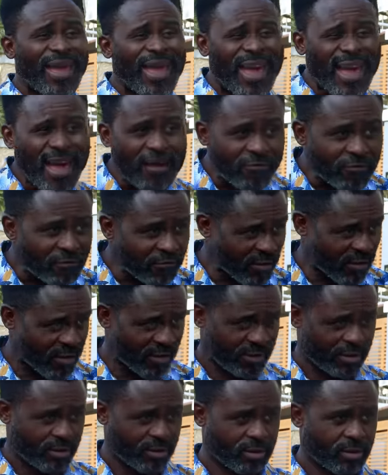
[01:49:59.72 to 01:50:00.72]
ever
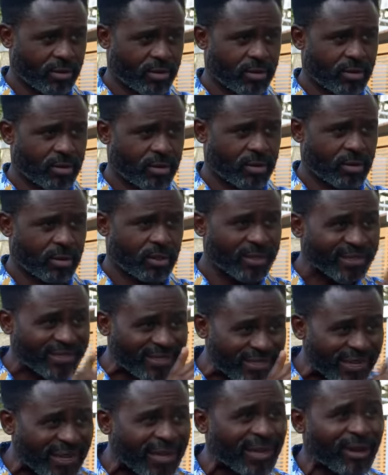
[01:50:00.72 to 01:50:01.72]

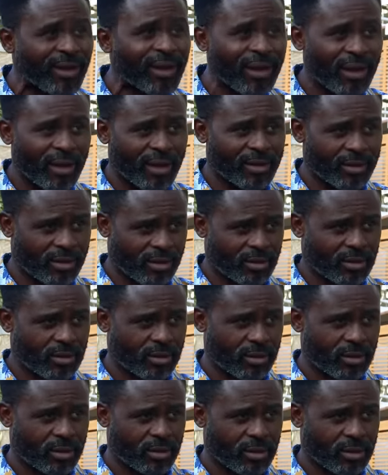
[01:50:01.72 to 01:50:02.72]
tell her
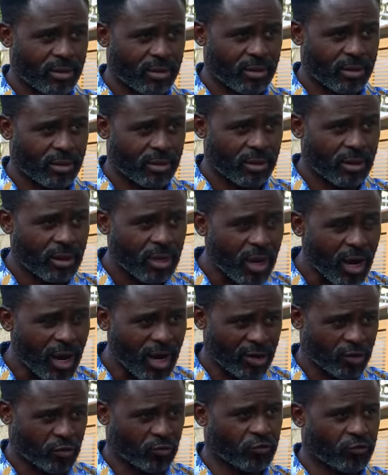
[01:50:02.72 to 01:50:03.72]
how
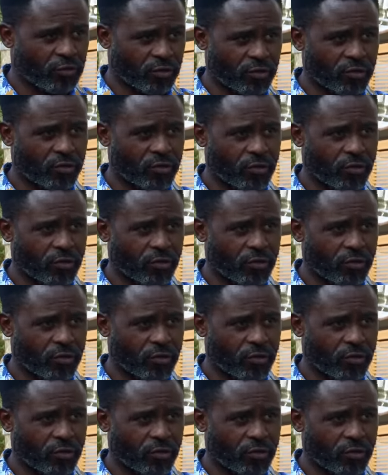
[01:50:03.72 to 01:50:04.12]
you feel.